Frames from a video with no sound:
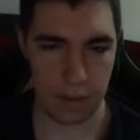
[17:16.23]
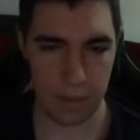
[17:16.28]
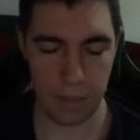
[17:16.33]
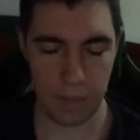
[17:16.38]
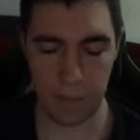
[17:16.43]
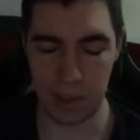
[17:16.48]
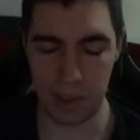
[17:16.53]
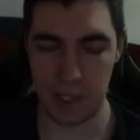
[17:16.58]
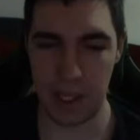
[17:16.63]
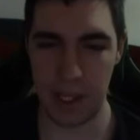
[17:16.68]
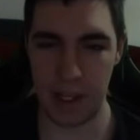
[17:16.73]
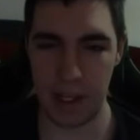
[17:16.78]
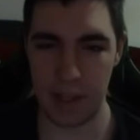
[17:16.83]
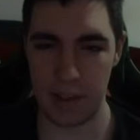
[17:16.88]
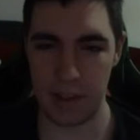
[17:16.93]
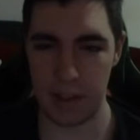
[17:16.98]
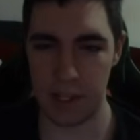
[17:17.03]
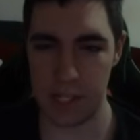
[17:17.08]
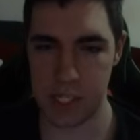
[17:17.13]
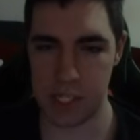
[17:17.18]
Blade
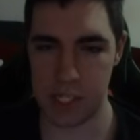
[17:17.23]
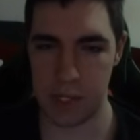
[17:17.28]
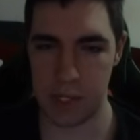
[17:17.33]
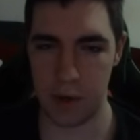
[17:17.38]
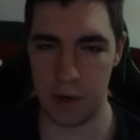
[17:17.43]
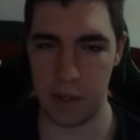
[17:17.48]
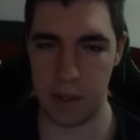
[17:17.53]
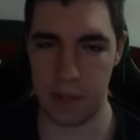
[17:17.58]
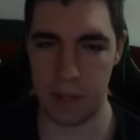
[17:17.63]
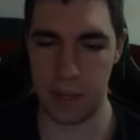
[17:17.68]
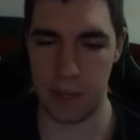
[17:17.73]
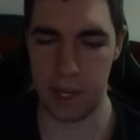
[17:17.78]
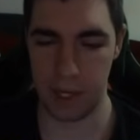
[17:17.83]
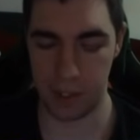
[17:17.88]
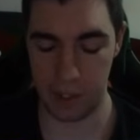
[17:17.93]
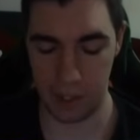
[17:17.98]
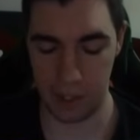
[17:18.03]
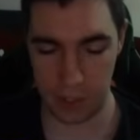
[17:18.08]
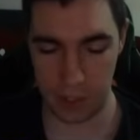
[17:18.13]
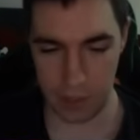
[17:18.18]
discarding
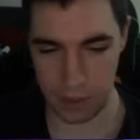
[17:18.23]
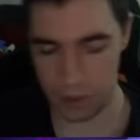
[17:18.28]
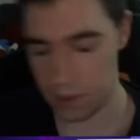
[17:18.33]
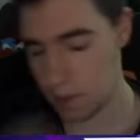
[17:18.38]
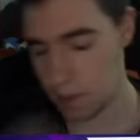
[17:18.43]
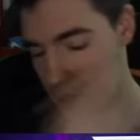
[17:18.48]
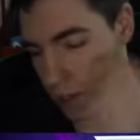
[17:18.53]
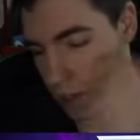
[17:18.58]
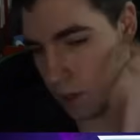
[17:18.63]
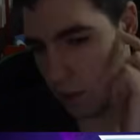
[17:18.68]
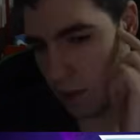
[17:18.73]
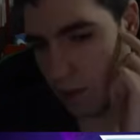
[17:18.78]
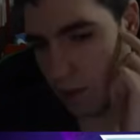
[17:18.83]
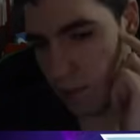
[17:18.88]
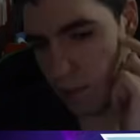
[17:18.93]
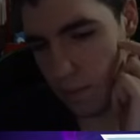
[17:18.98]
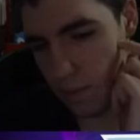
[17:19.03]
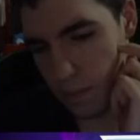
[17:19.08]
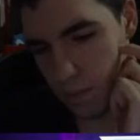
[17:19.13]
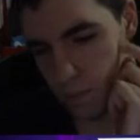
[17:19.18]
Magneto.
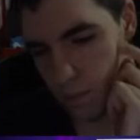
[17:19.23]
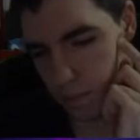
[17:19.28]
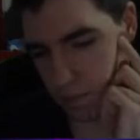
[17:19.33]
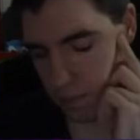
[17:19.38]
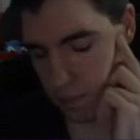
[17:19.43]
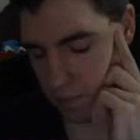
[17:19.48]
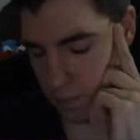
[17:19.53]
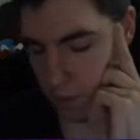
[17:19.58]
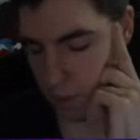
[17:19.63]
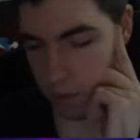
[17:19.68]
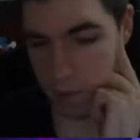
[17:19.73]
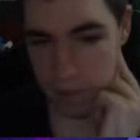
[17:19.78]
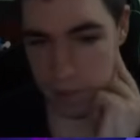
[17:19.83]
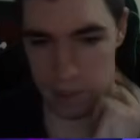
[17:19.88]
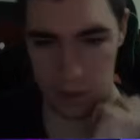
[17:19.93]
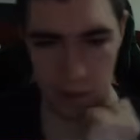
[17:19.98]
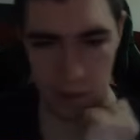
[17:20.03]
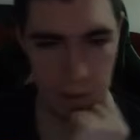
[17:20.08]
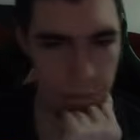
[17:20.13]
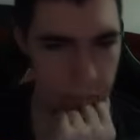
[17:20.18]
Alrighty
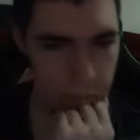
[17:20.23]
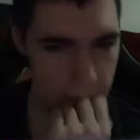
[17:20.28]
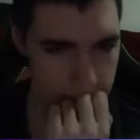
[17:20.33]
then.